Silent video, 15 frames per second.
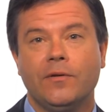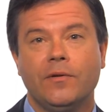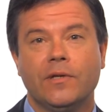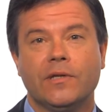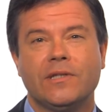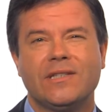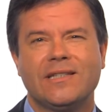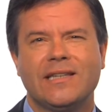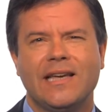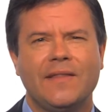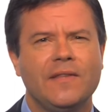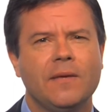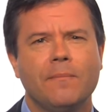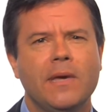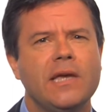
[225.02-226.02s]
Yunus,
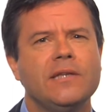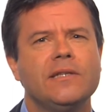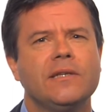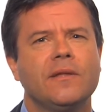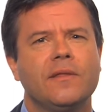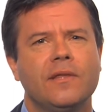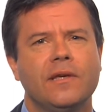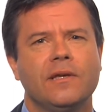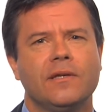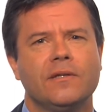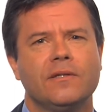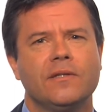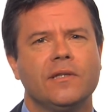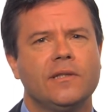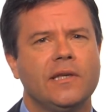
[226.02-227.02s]
and the amazing
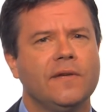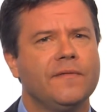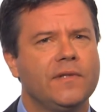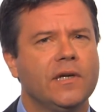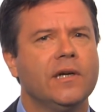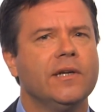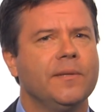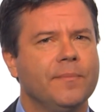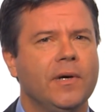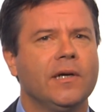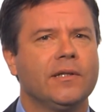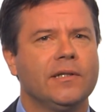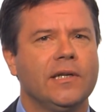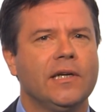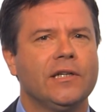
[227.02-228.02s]
things that they have done in
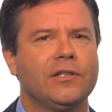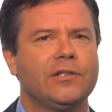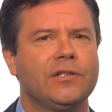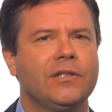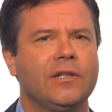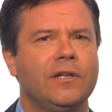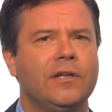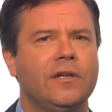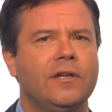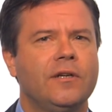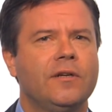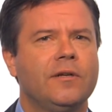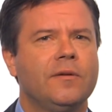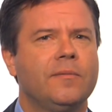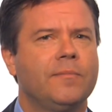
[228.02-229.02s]
Bangladesh.
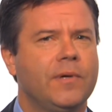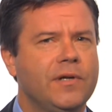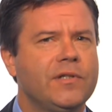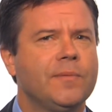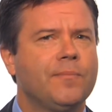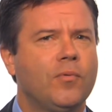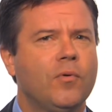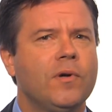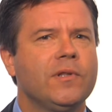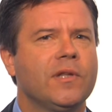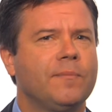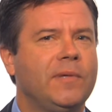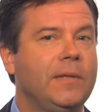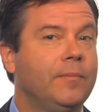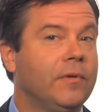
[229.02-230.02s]
But it's important
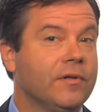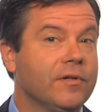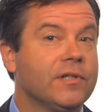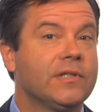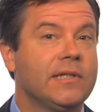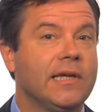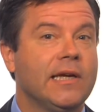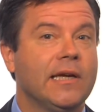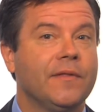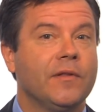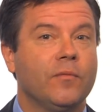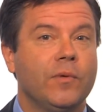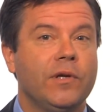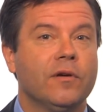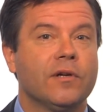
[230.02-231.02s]
that people understand
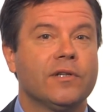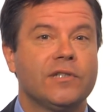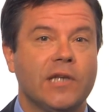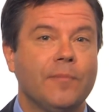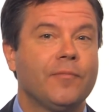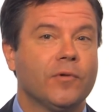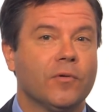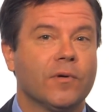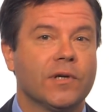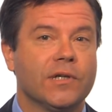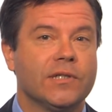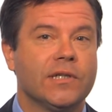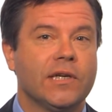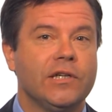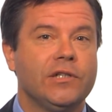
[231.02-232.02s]
that we are a separate
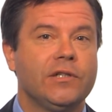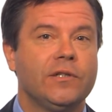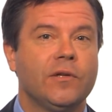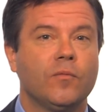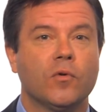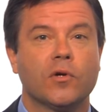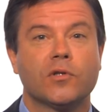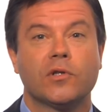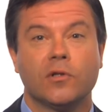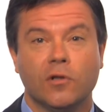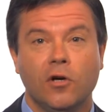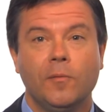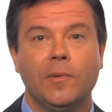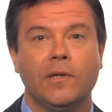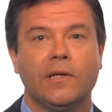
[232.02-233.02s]
organization that works
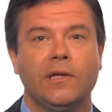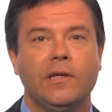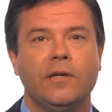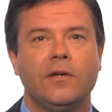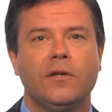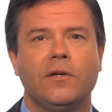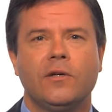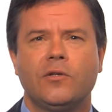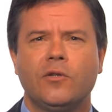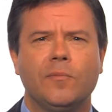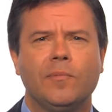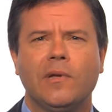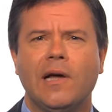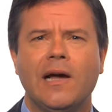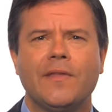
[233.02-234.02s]
globally to
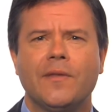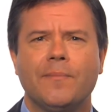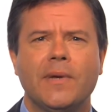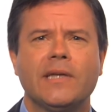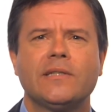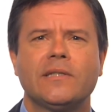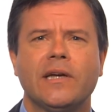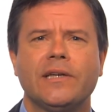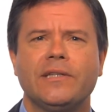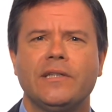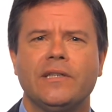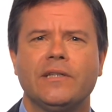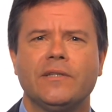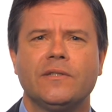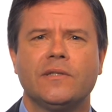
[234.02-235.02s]
apply the best
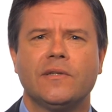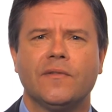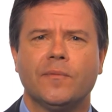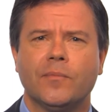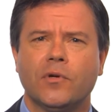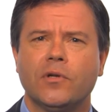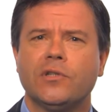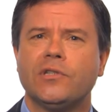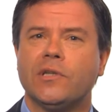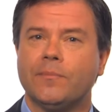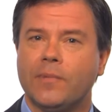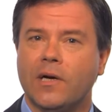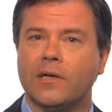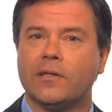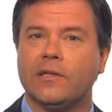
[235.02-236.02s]
ideas that have emerged in
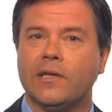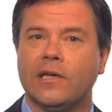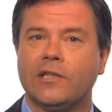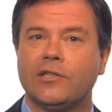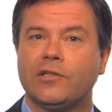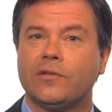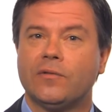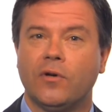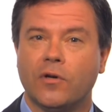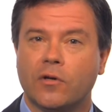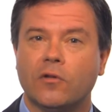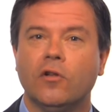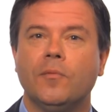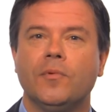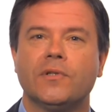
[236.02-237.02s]
Bangladesh on a
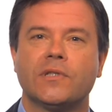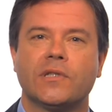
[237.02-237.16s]
global